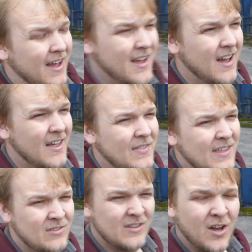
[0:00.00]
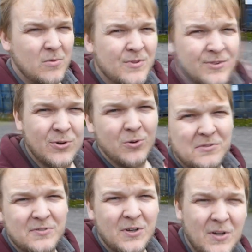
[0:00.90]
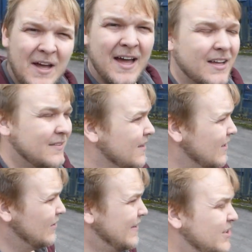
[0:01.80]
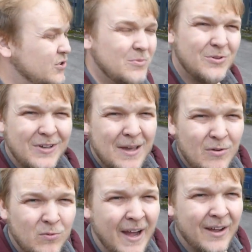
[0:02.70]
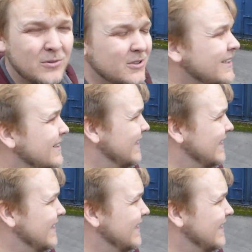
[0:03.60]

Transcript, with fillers: That's the open stores for National Museum of Wales.